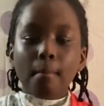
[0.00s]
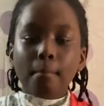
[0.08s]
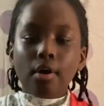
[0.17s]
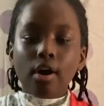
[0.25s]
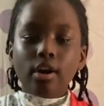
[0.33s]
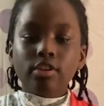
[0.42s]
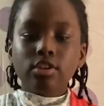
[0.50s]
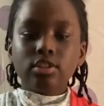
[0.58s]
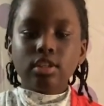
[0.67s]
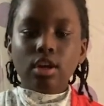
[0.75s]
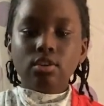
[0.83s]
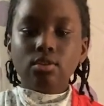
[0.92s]
put on your
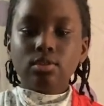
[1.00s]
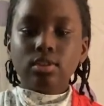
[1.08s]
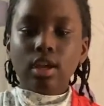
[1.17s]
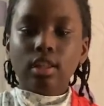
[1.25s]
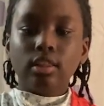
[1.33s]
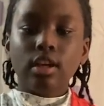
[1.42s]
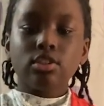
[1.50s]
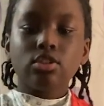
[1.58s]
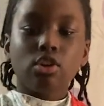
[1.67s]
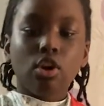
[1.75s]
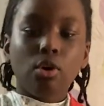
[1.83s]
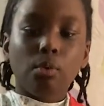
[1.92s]
sandals and let's
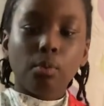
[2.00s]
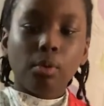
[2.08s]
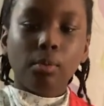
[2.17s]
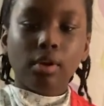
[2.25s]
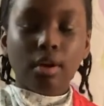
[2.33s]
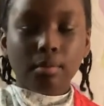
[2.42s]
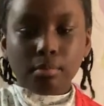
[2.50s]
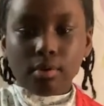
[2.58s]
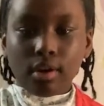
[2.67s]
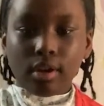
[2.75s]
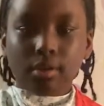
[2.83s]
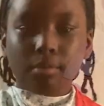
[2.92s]
go where we can pray.